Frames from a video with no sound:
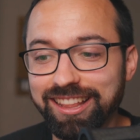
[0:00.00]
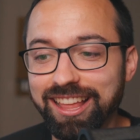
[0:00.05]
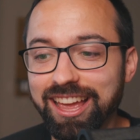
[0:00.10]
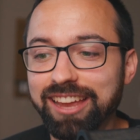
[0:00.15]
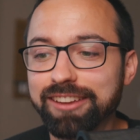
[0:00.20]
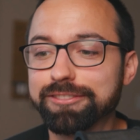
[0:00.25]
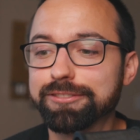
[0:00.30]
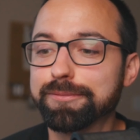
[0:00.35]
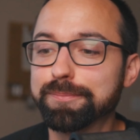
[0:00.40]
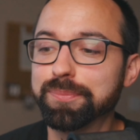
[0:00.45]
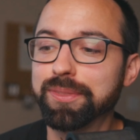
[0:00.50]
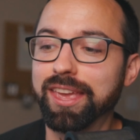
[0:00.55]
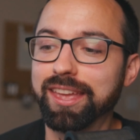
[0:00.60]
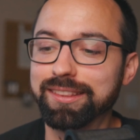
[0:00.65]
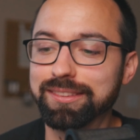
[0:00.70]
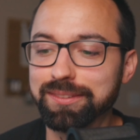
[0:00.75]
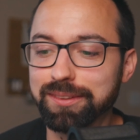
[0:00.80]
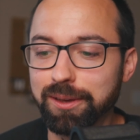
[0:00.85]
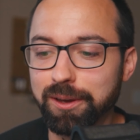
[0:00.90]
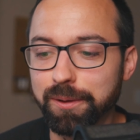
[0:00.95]
life.
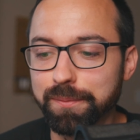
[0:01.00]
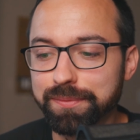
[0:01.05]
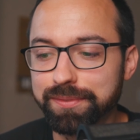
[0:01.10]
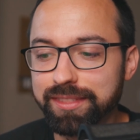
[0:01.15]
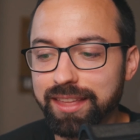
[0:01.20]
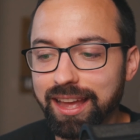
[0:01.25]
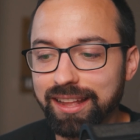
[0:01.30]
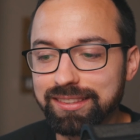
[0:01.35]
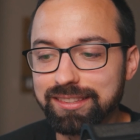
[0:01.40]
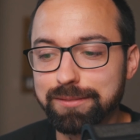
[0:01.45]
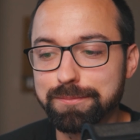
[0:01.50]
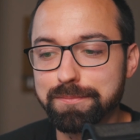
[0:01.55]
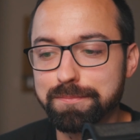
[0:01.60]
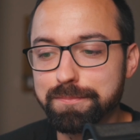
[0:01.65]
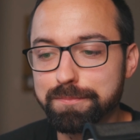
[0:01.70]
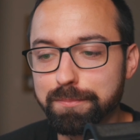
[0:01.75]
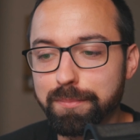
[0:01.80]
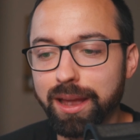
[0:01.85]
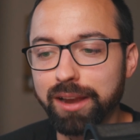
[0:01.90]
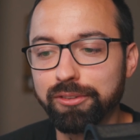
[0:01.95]
And so that's
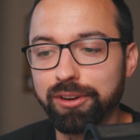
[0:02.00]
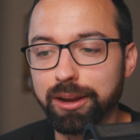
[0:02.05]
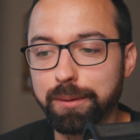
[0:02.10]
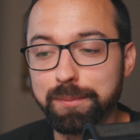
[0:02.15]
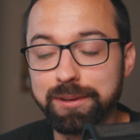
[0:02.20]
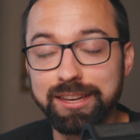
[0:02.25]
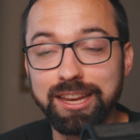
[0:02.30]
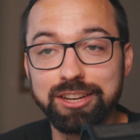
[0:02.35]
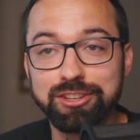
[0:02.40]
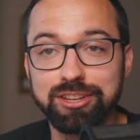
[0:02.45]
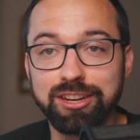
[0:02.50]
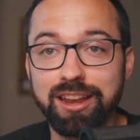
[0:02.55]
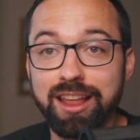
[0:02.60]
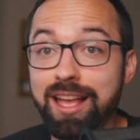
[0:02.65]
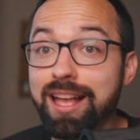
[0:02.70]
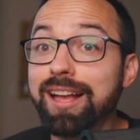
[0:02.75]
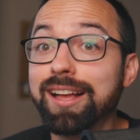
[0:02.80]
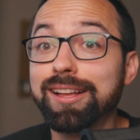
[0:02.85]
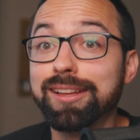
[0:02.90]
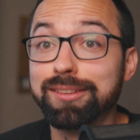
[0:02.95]
my recommendation.
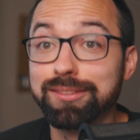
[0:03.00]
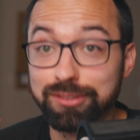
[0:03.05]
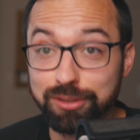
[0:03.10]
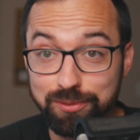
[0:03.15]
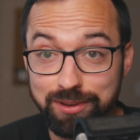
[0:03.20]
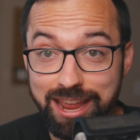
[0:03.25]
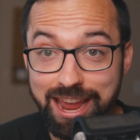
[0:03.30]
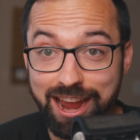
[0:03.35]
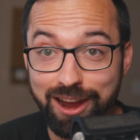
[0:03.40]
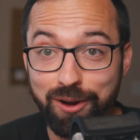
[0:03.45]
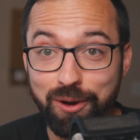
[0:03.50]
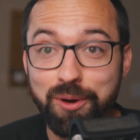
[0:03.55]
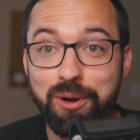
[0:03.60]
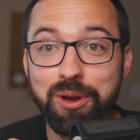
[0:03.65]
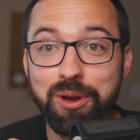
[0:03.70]
So now,